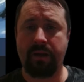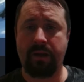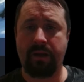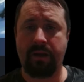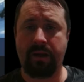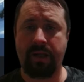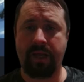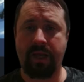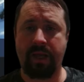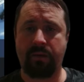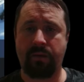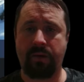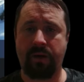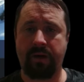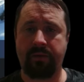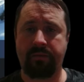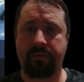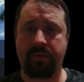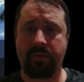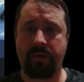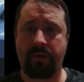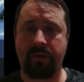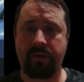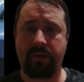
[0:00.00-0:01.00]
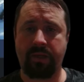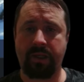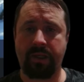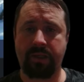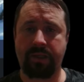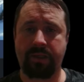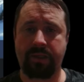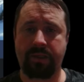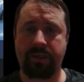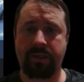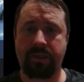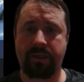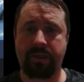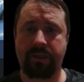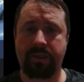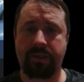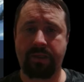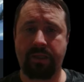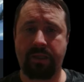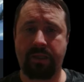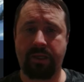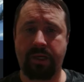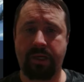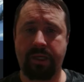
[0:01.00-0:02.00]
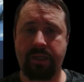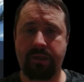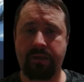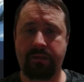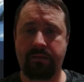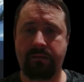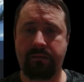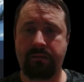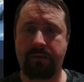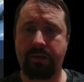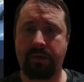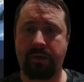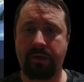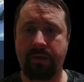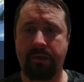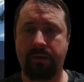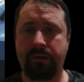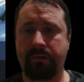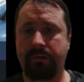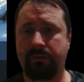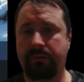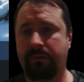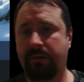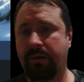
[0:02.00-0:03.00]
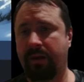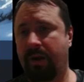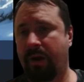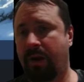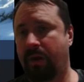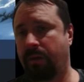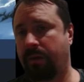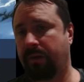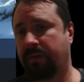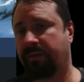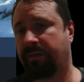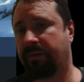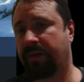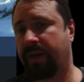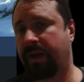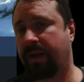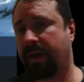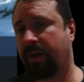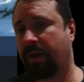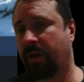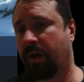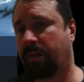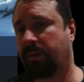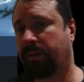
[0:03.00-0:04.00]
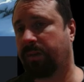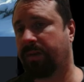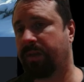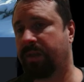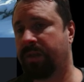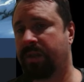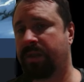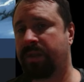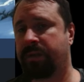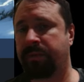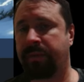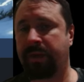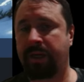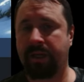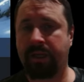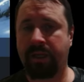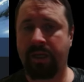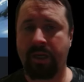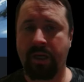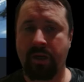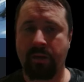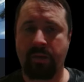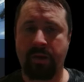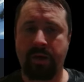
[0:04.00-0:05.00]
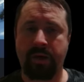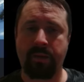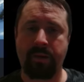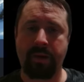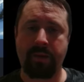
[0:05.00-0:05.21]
Now I've got this. I don't know if they're goblins, but you know what?